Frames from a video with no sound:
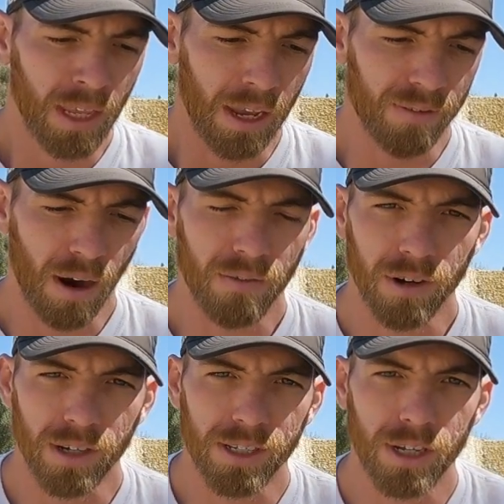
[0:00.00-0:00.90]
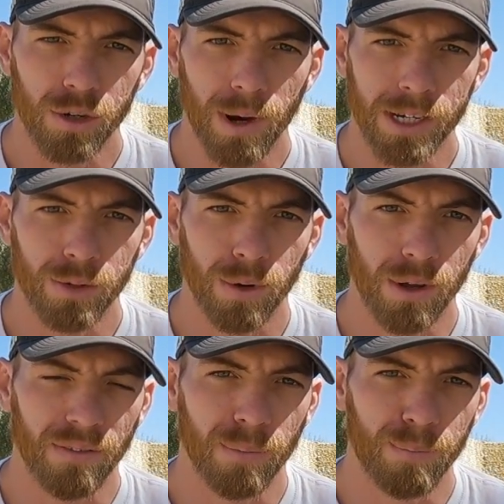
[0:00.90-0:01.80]
if you're ever in a situation where you
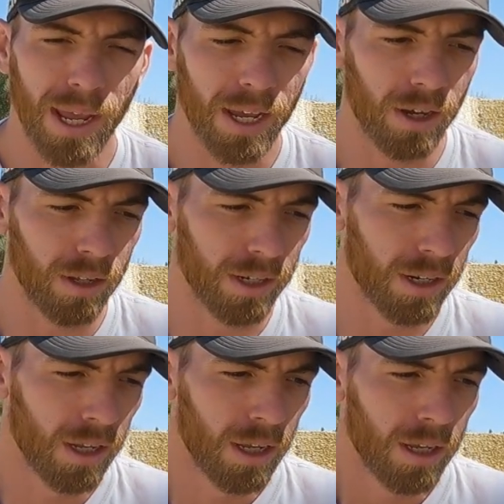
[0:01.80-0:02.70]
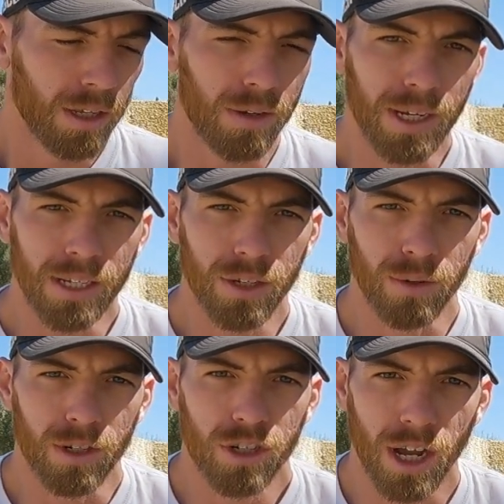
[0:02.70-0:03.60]
have a bail and you need to
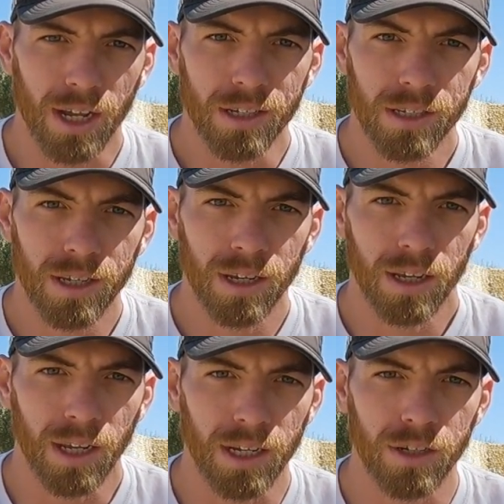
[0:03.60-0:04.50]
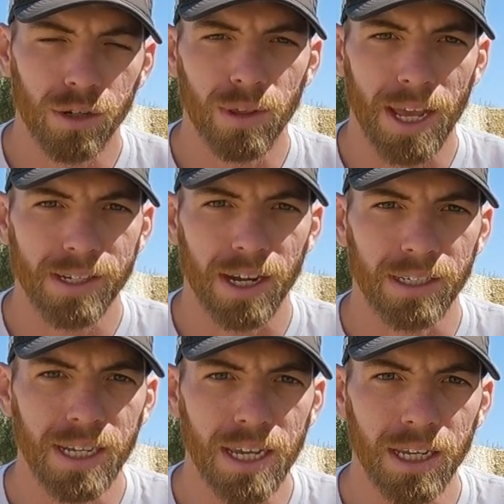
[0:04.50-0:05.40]
adjust and do that
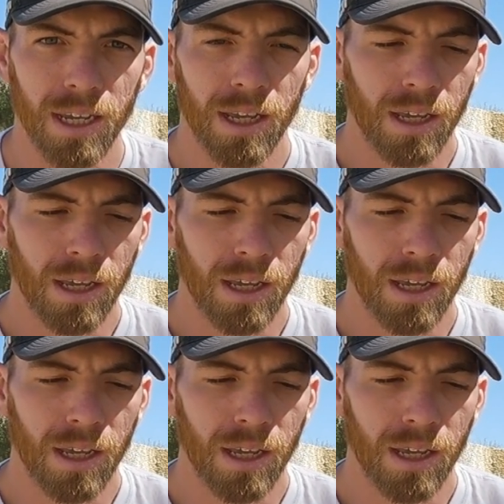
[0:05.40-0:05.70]
technique,